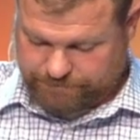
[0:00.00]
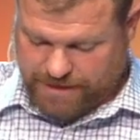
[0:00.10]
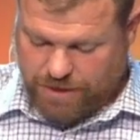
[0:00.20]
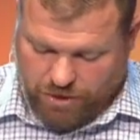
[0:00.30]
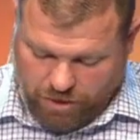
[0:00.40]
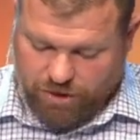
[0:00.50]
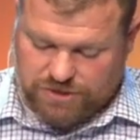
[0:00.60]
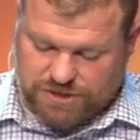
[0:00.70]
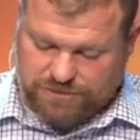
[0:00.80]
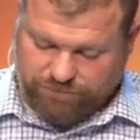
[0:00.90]
They
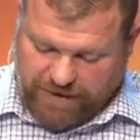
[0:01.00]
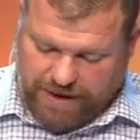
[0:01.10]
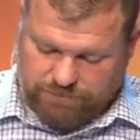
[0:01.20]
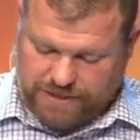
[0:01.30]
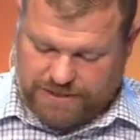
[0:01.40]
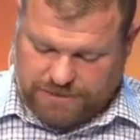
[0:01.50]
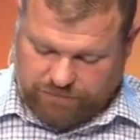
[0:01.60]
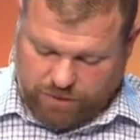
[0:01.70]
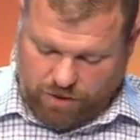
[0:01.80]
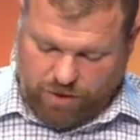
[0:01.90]
nursed families of
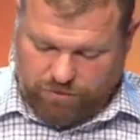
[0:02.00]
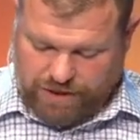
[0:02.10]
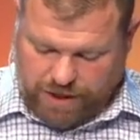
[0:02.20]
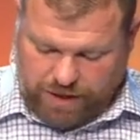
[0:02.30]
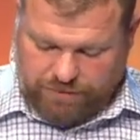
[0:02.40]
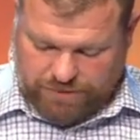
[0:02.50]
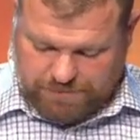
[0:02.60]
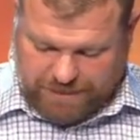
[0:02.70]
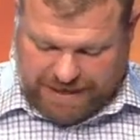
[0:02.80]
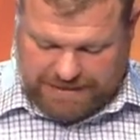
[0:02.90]
their own and others
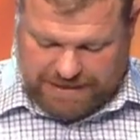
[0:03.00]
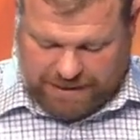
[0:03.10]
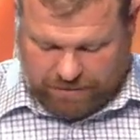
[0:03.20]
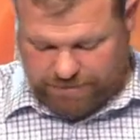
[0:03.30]
back to health.